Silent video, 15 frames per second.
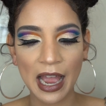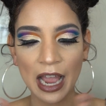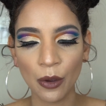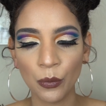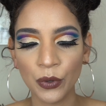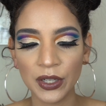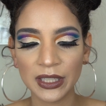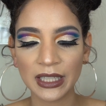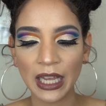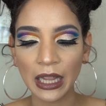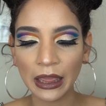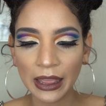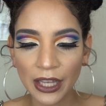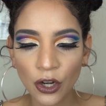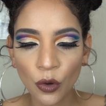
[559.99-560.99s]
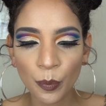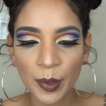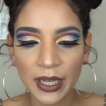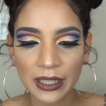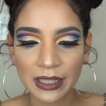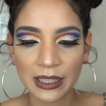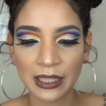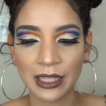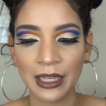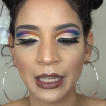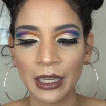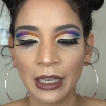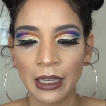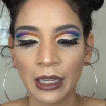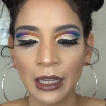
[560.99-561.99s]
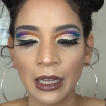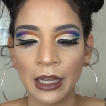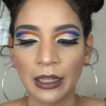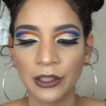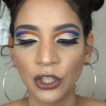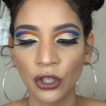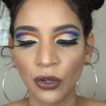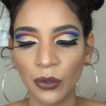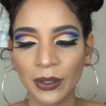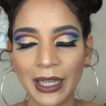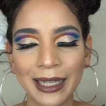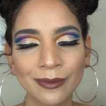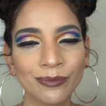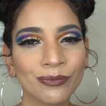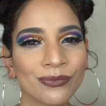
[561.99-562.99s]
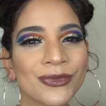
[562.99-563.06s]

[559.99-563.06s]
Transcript: I was a little bit, you know, like,